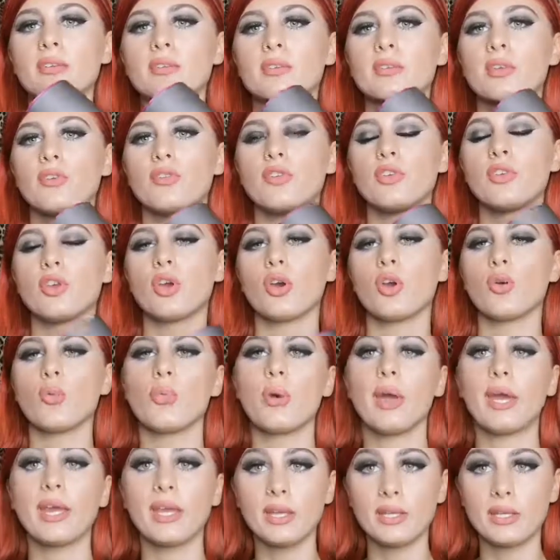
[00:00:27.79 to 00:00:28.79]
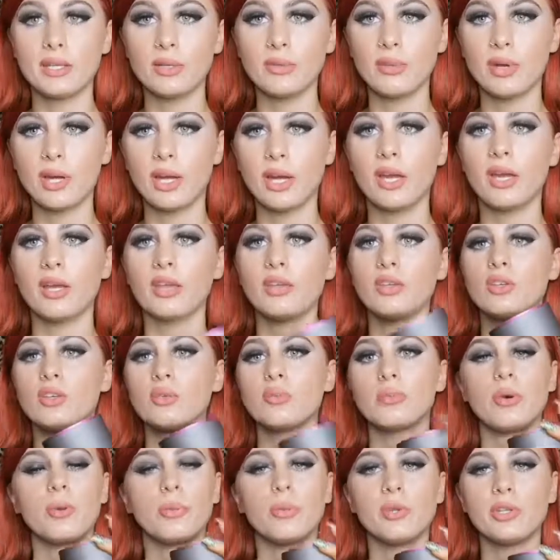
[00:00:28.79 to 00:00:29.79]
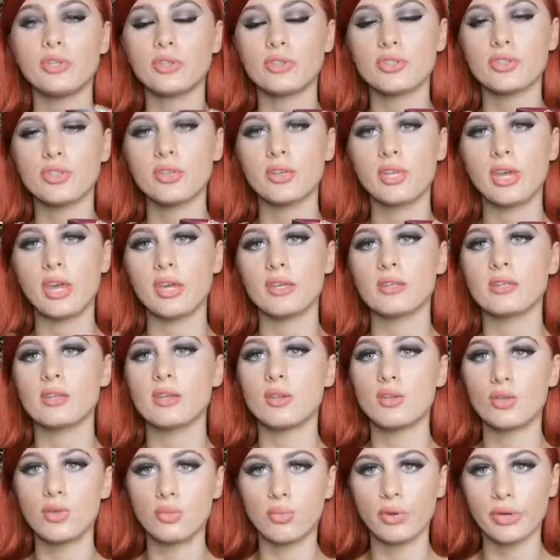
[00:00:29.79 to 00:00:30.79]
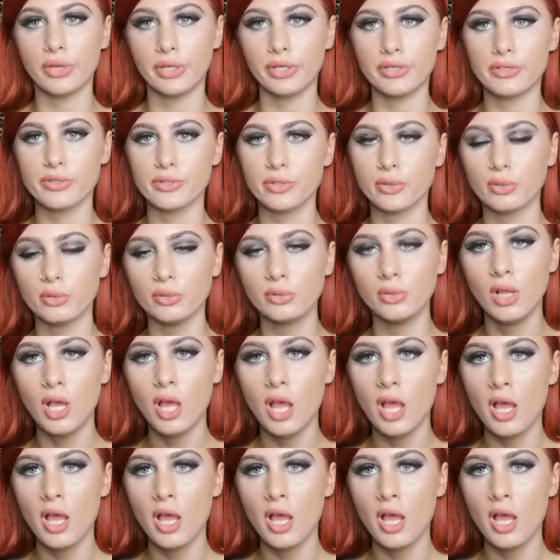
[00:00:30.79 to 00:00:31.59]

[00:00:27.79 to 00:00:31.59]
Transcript: so if you go away anywhere, you can pop it in your suitcase and not worry at all.